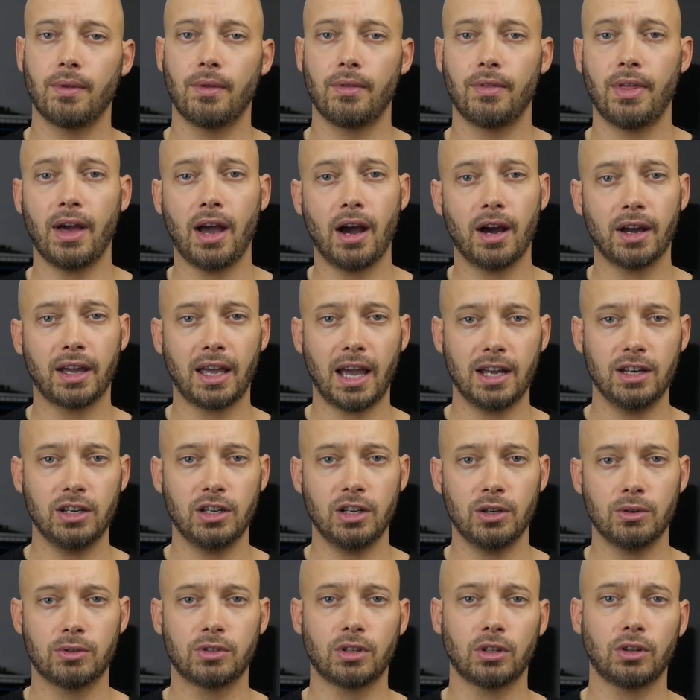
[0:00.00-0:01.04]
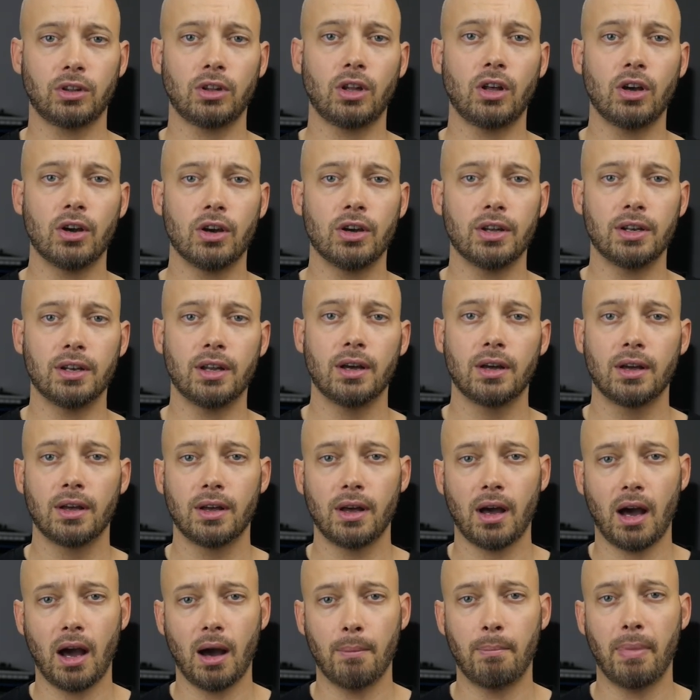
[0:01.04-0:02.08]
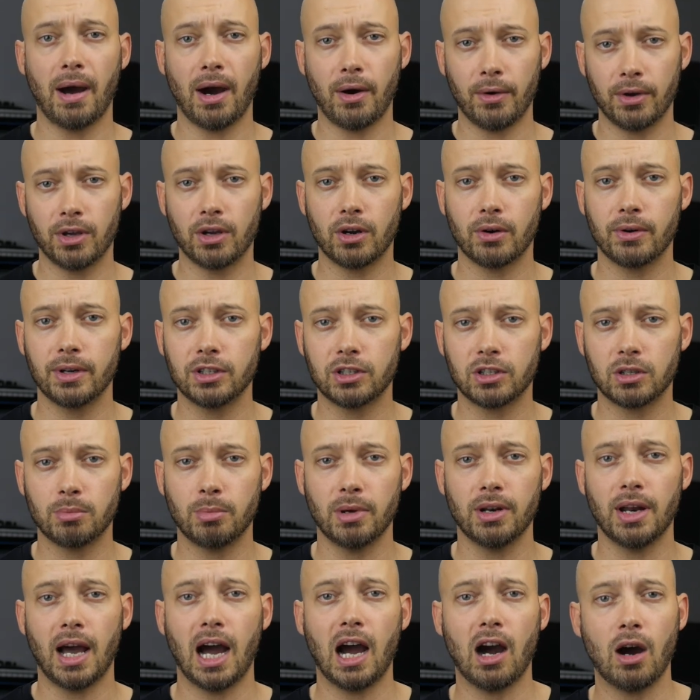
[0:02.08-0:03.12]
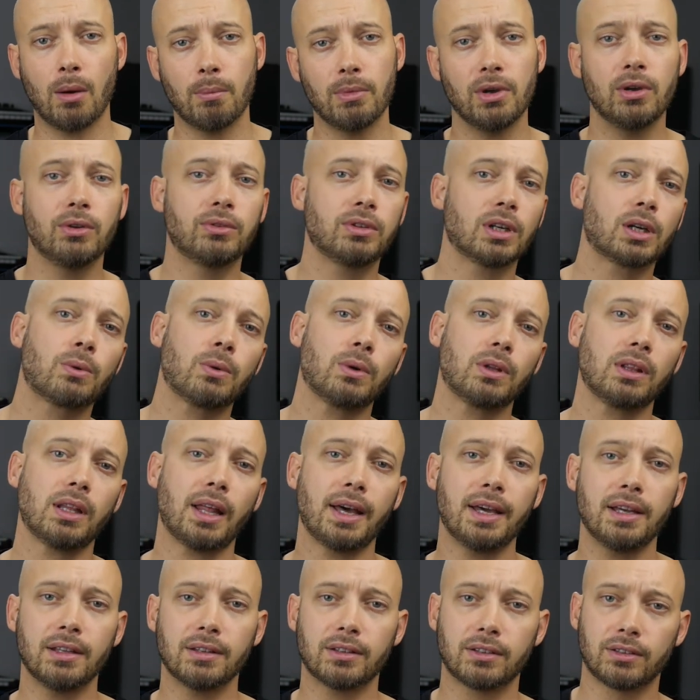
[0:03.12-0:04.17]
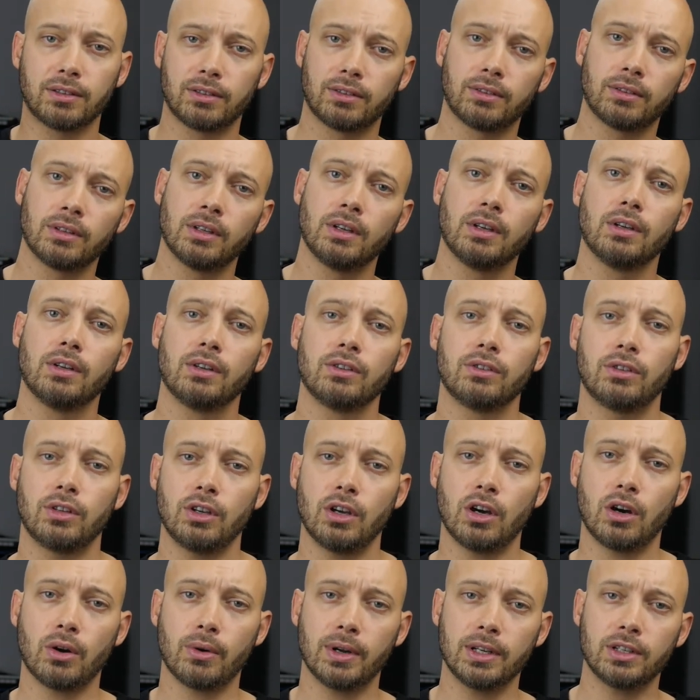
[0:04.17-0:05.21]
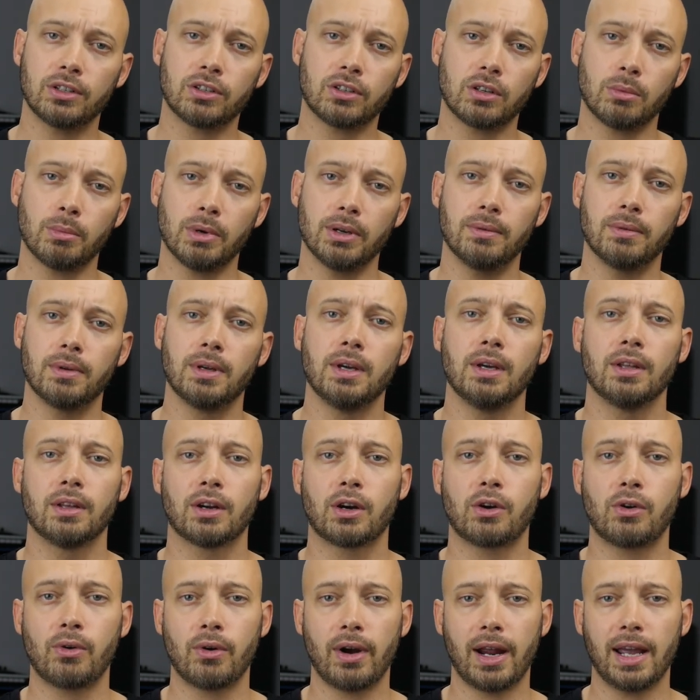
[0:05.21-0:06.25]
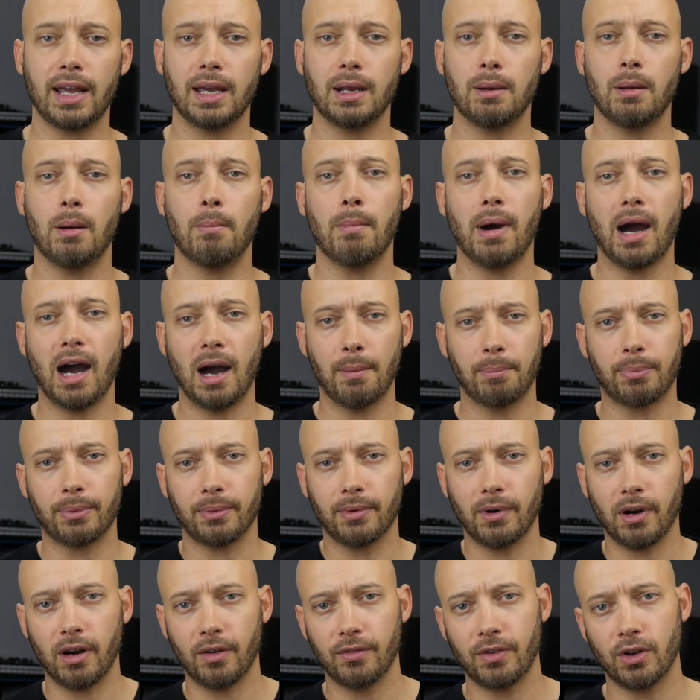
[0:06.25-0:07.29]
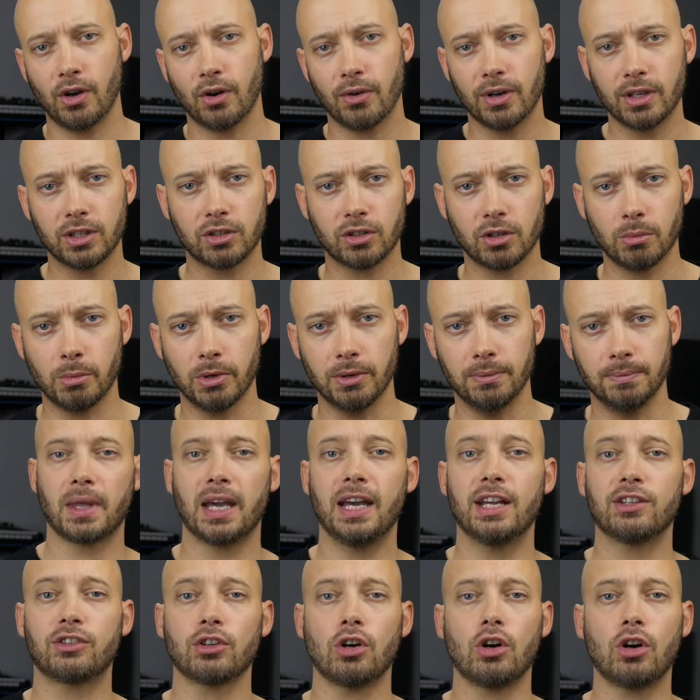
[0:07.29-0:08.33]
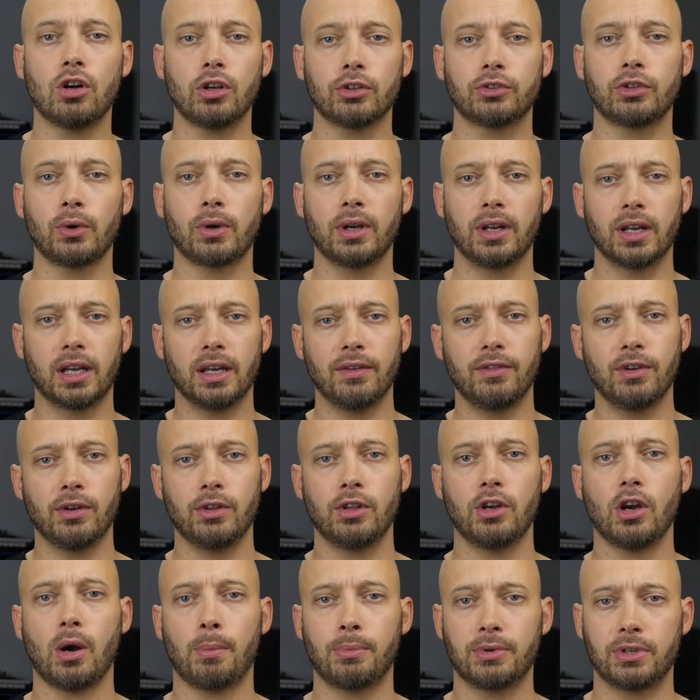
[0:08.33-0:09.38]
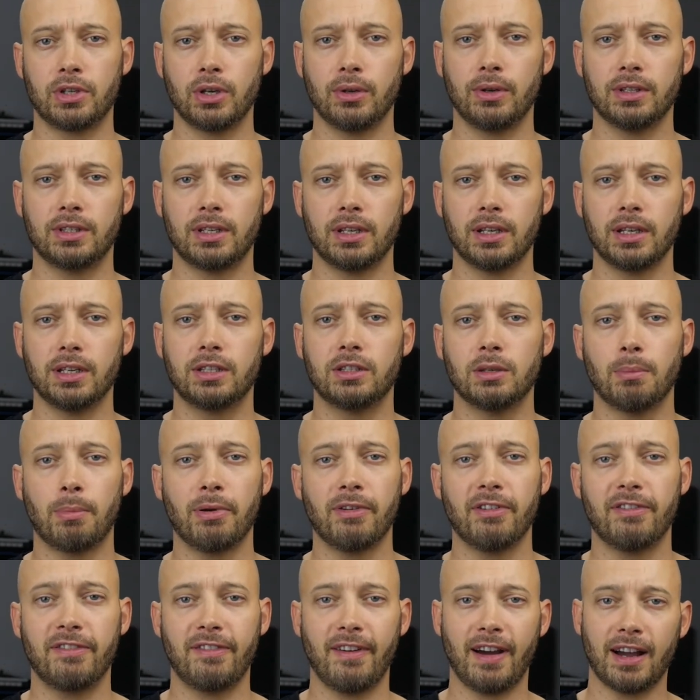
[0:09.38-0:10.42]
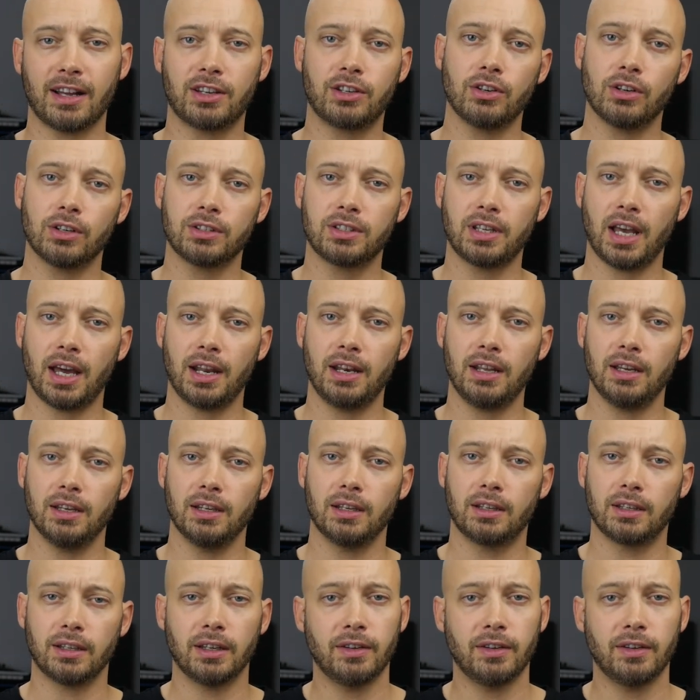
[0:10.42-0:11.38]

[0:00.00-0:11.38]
They are getting you to learn about your instrument, how music relates to your instrument, creating a map of your instrument. It's also going to give you the opportunity to perfect your technique.